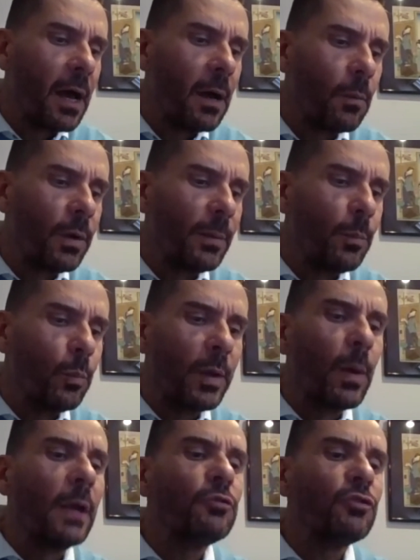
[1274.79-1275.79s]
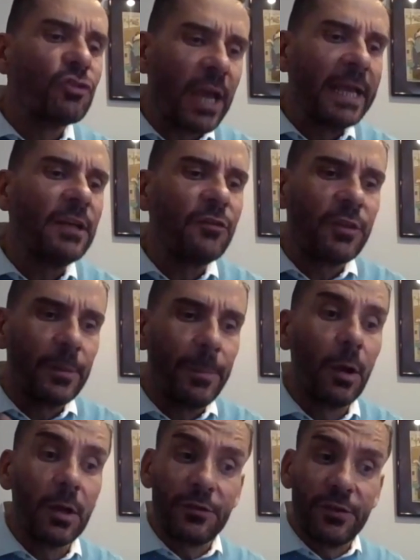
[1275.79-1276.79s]
we won't change the
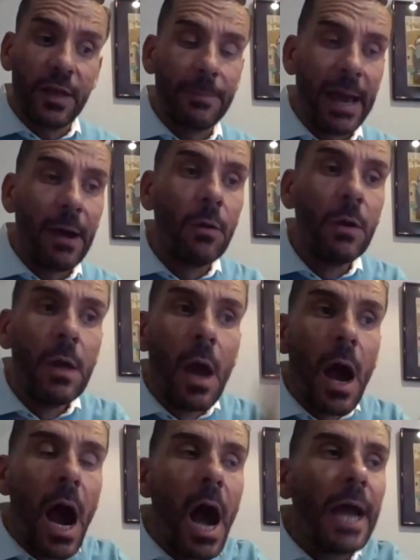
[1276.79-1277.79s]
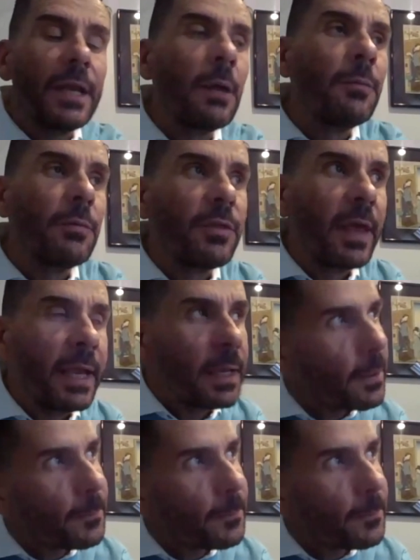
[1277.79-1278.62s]
policy about, I don't think